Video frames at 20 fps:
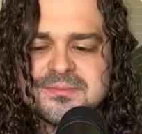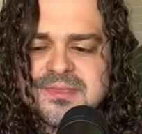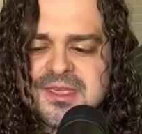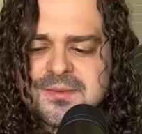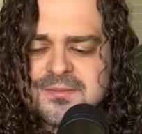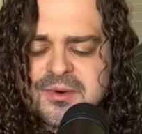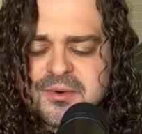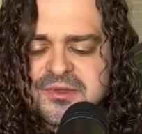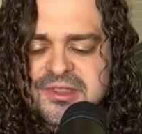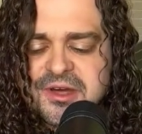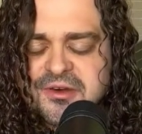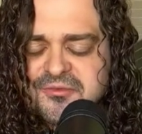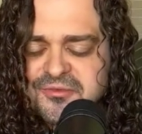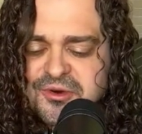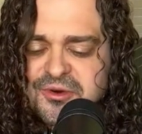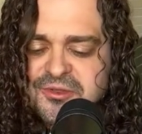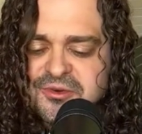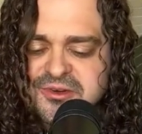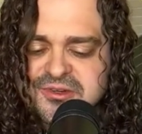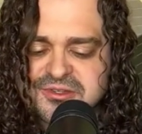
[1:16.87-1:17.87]
But without
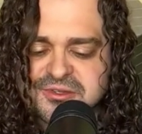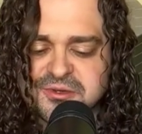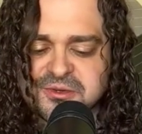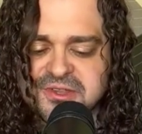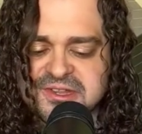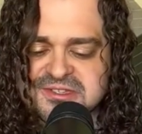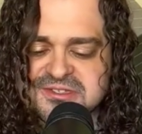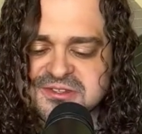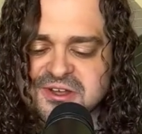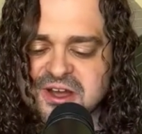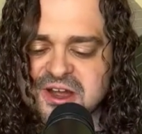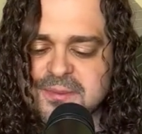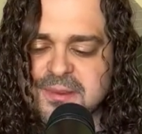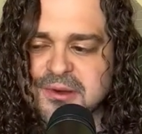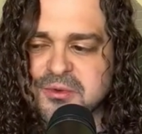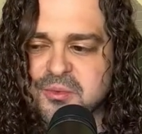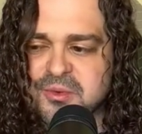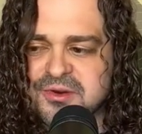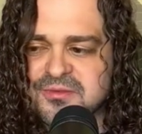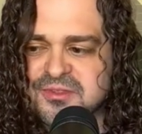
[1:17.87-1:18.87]
further ado, let's talk
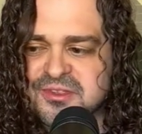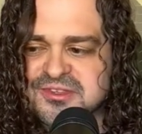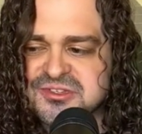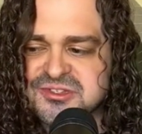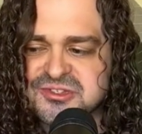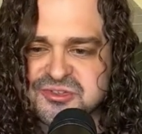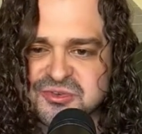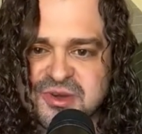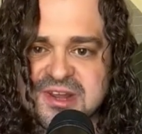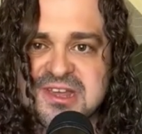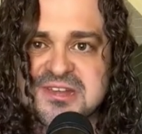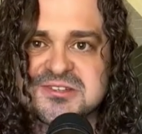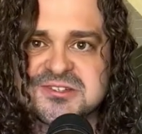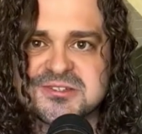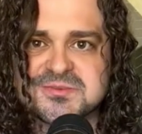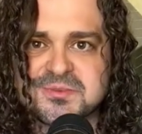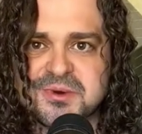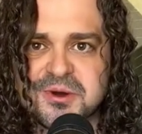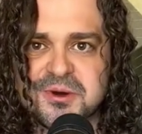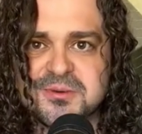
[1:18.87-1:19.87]
about one of the
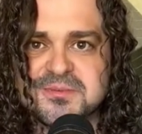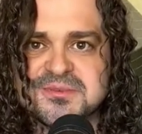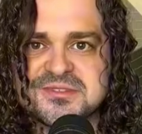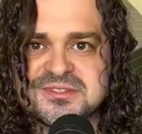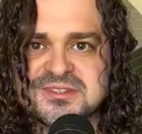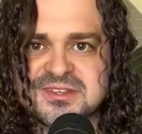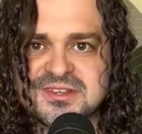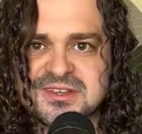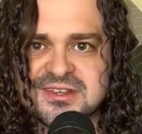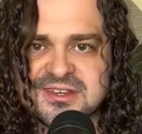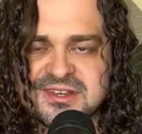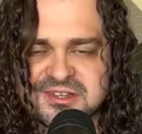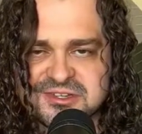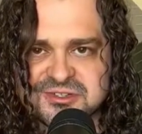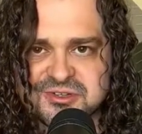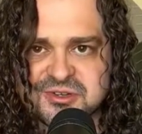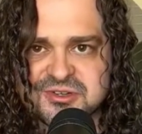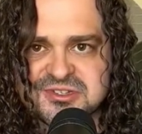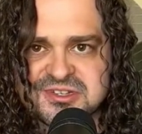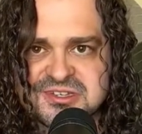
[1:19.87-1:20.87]
strangest popes in
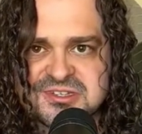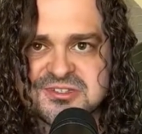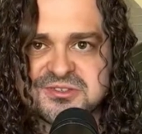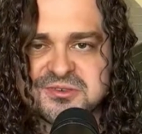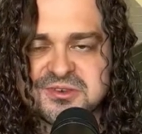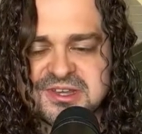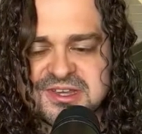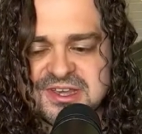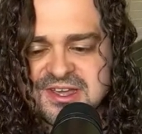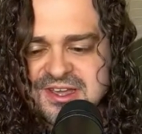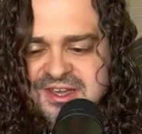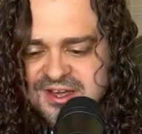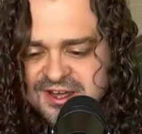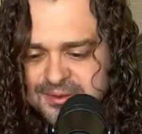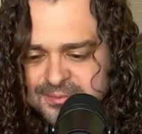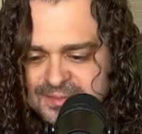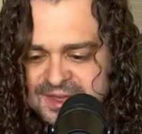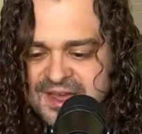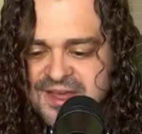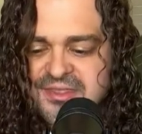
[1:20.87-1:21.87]
church history,
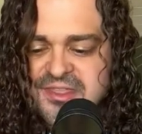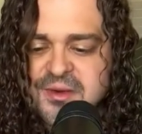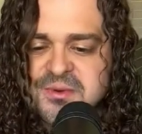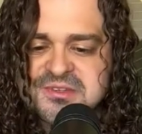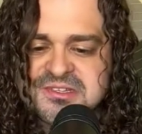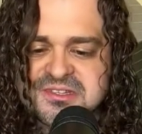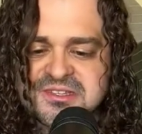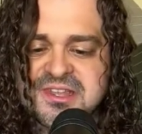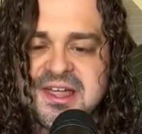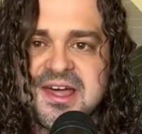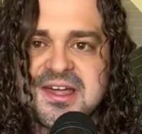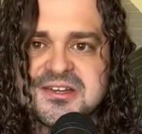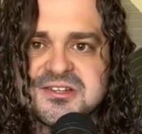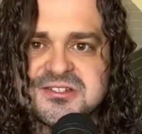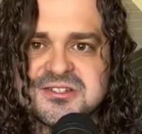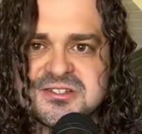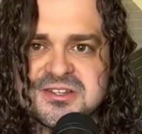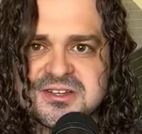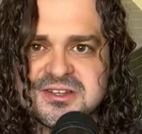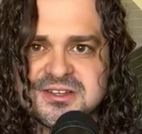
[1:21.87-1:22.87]
a man that was
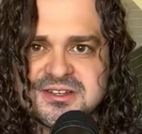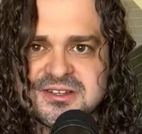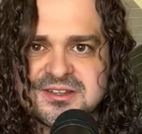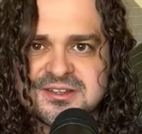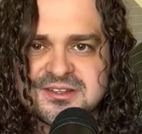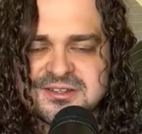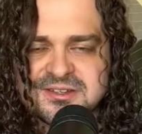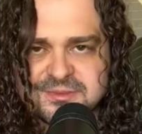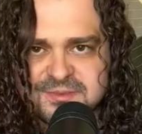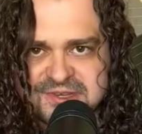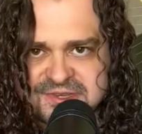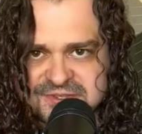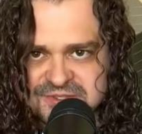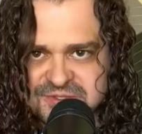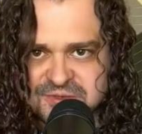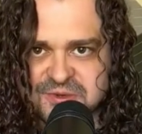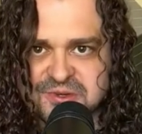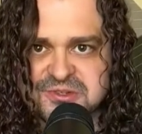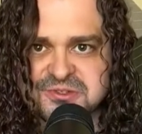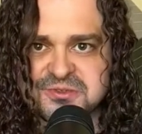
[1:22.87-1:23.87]
alleged to be a
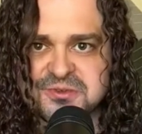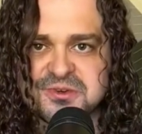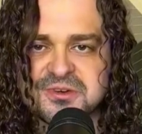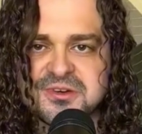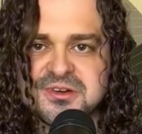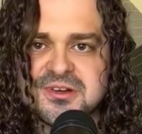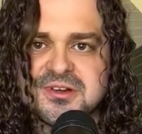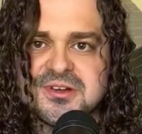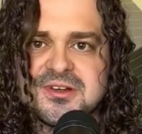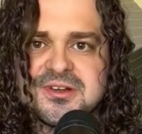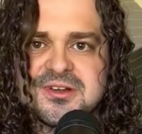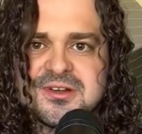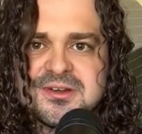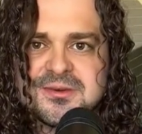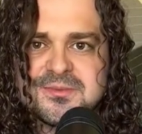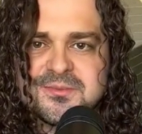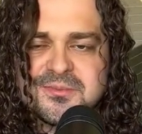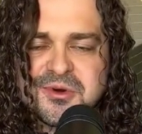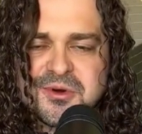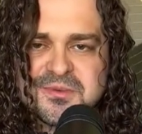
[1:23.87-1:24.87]
sorcerer,
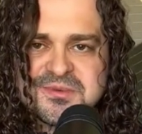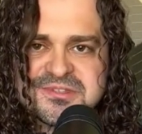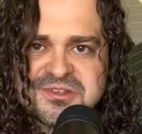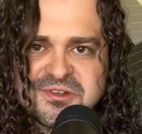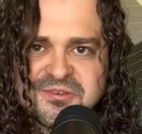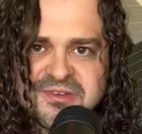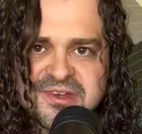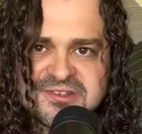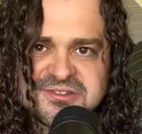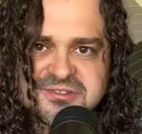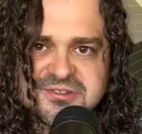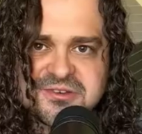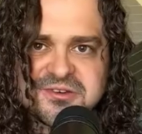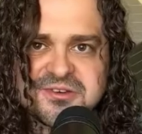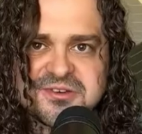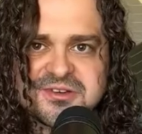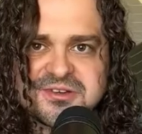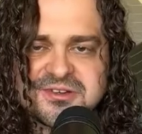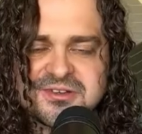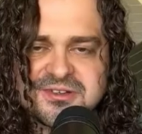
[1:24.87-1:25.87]
Pope
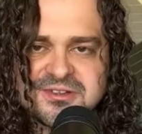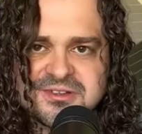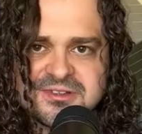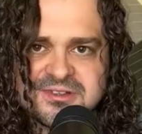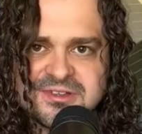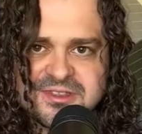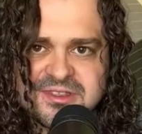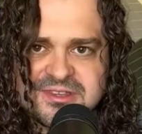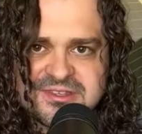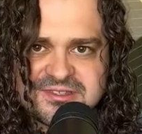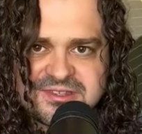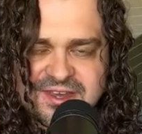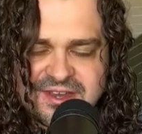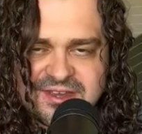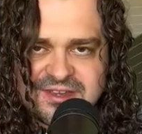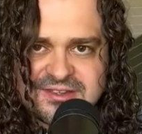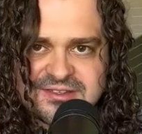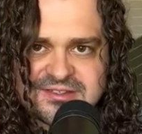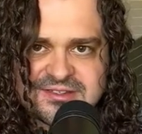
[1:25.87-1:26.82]
Sylvester II.